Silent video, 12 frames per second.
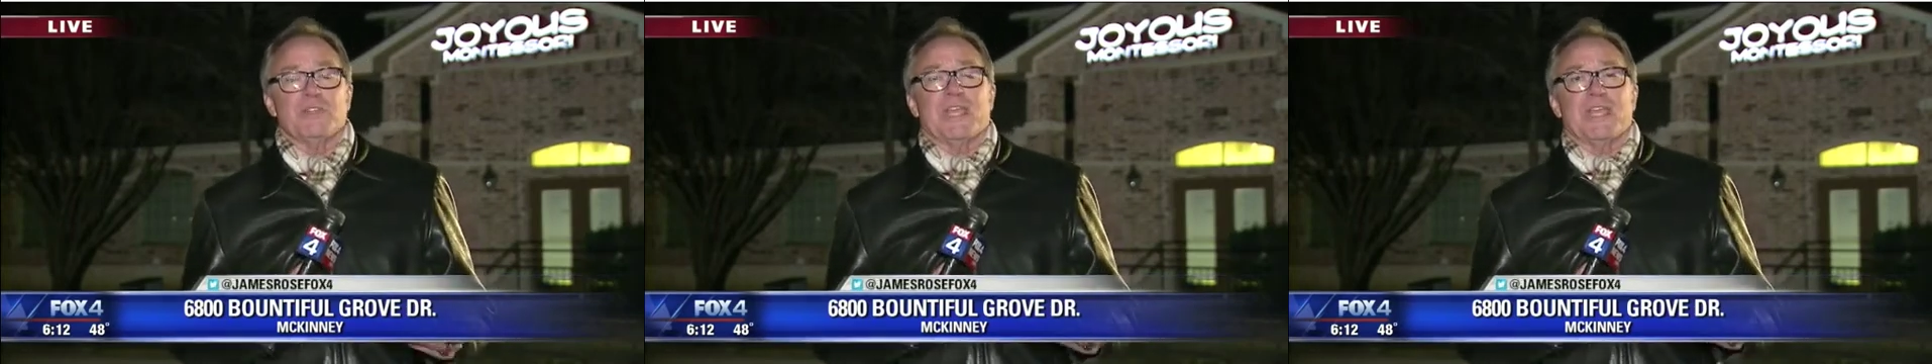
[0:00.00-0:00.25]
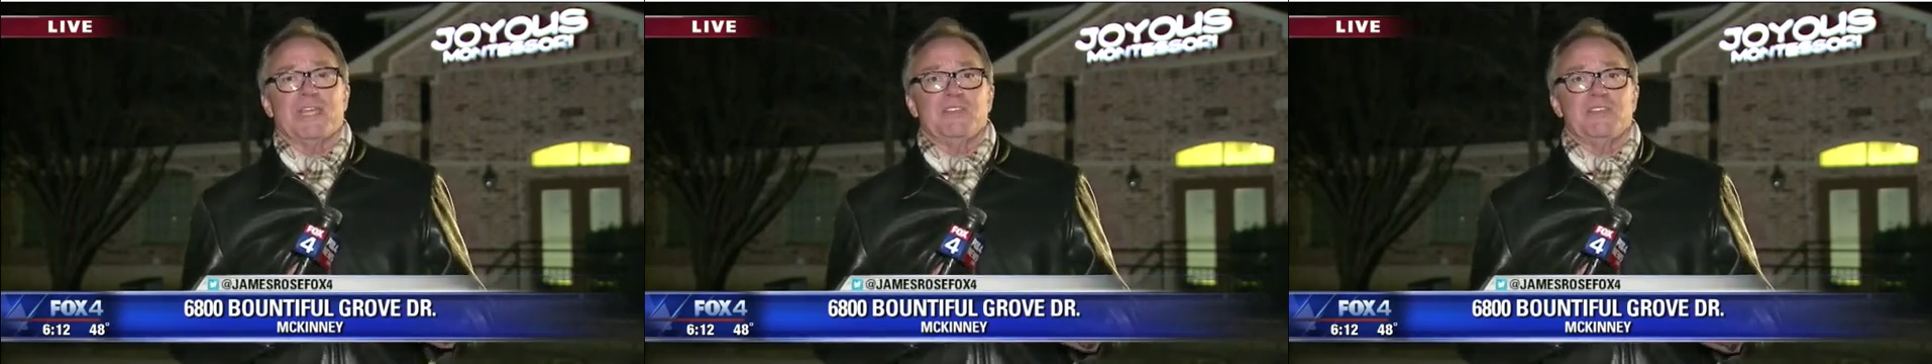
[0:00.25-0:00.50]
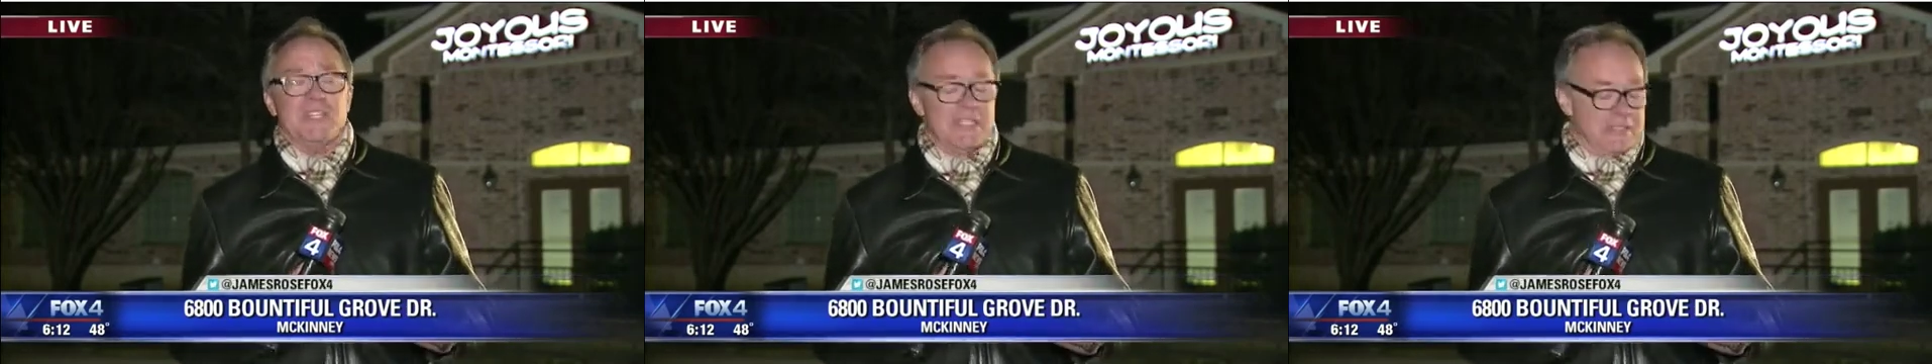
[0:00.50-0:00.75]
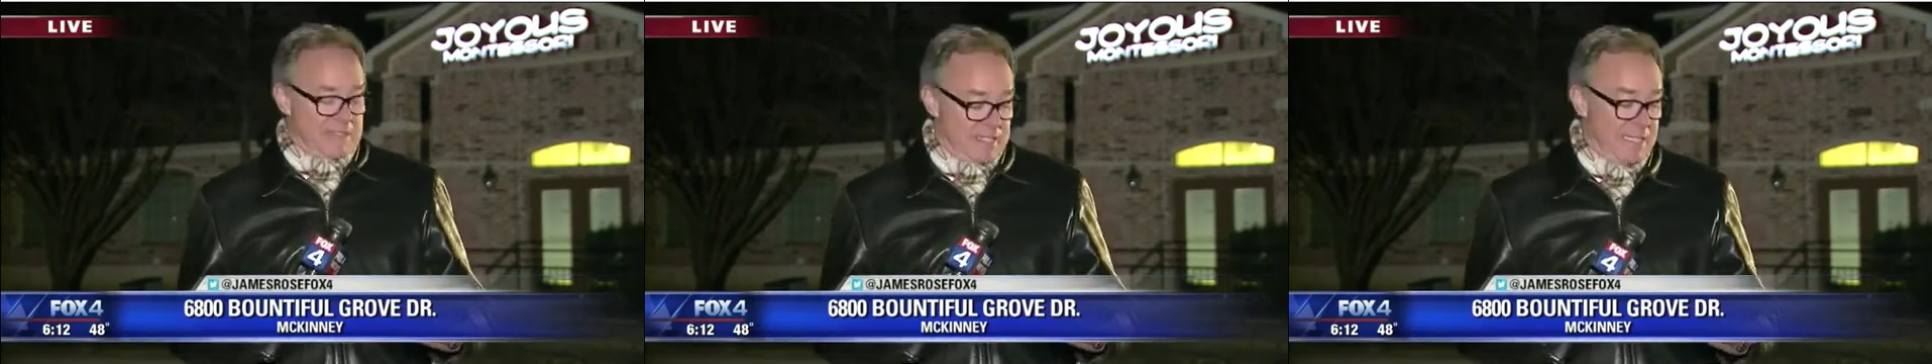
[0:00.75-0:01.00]
a
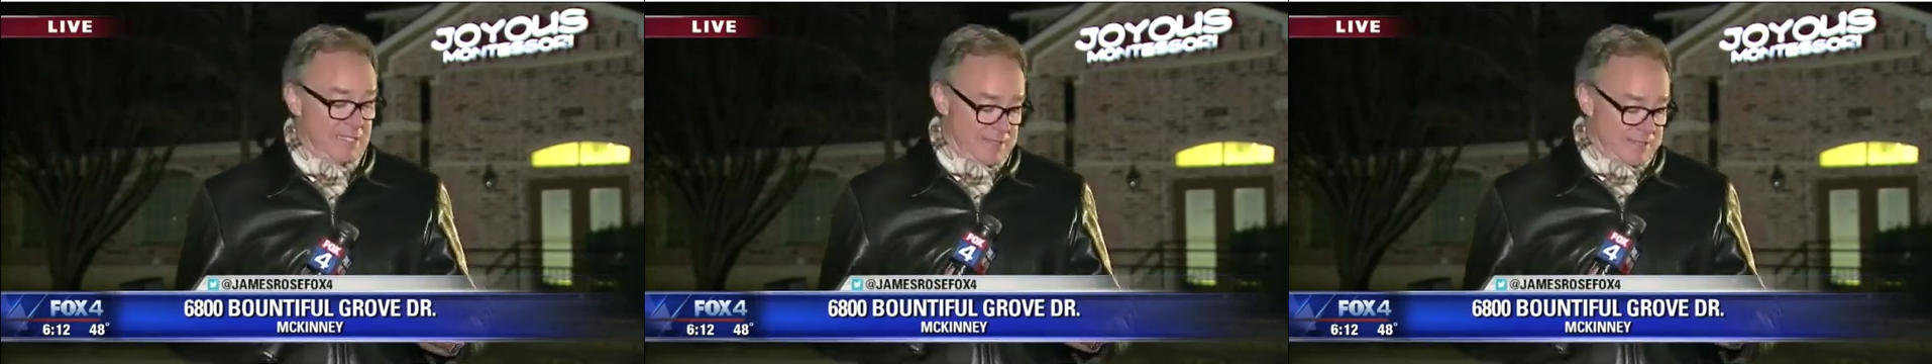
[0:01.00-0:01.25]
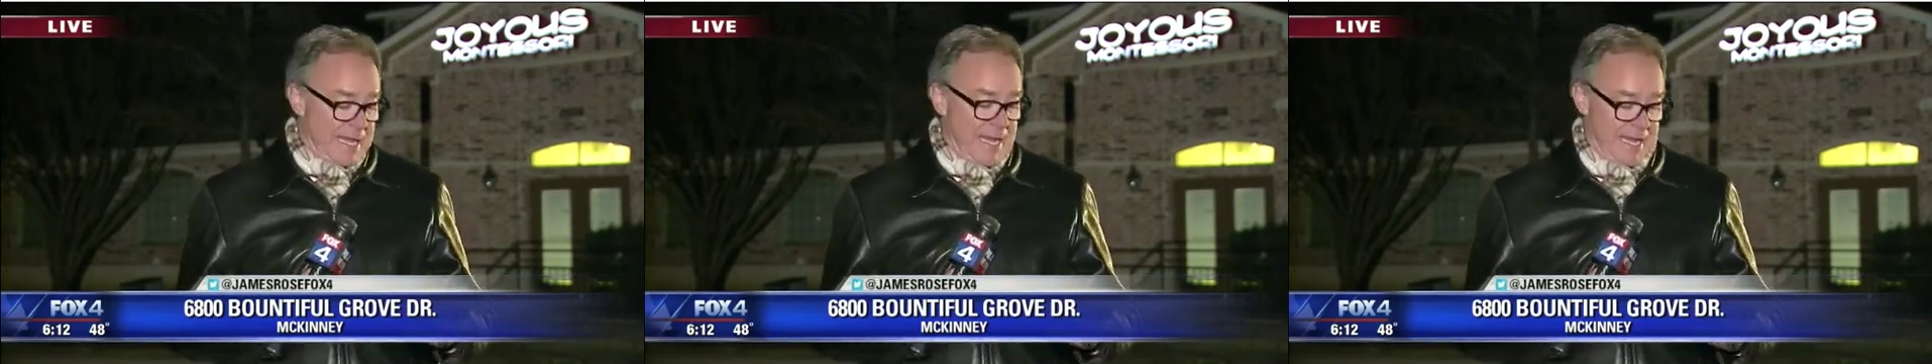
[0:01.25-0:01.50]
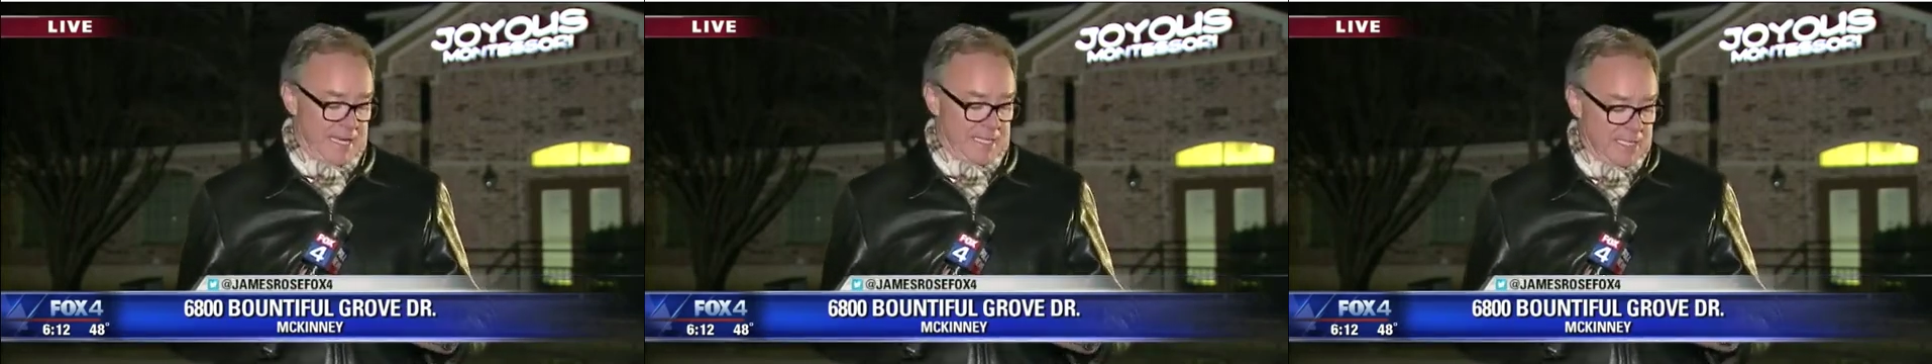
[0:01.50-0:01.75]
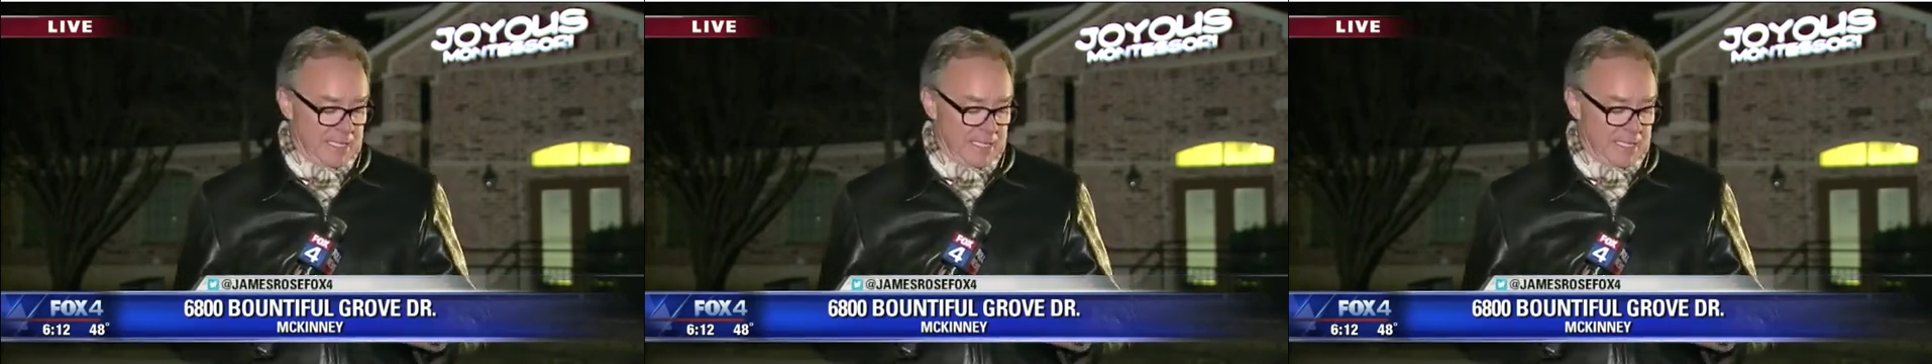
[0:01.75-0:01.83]
CT scan.